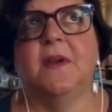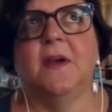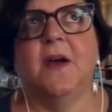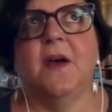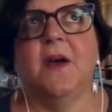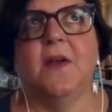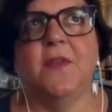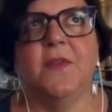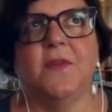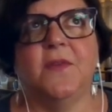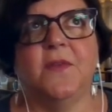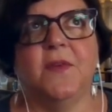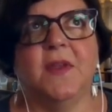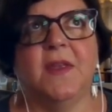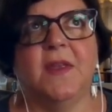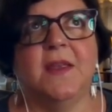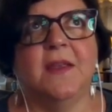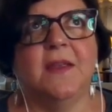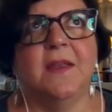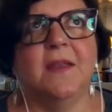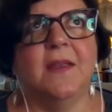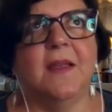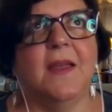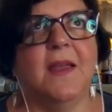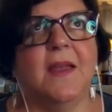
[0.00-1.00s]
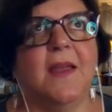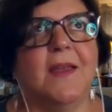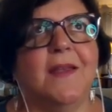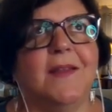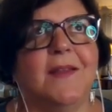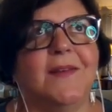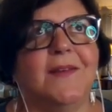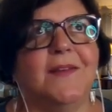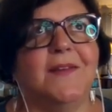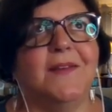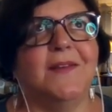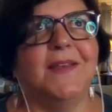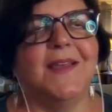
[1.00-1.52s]
othering
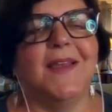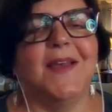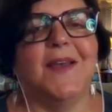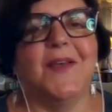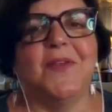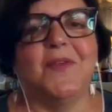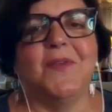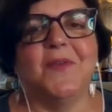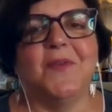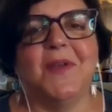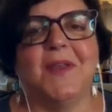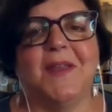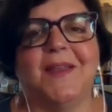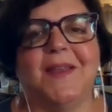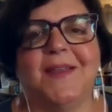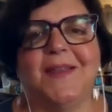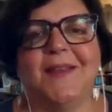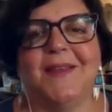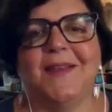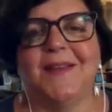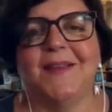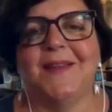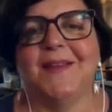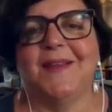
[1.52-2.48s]
and togethering?